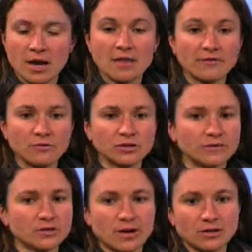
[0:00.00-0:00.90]
and the food
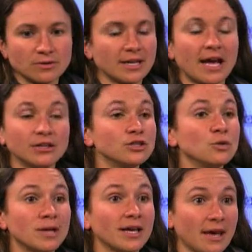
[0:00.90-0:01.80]
service director is like, I'll just
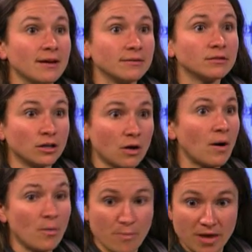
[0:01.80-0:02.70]
do what I can, you know,
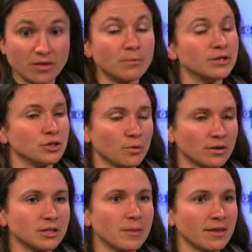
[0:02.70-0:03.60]
I'll make the budget
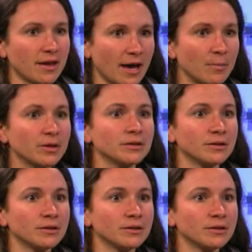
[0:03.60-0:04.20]
work to make that happen.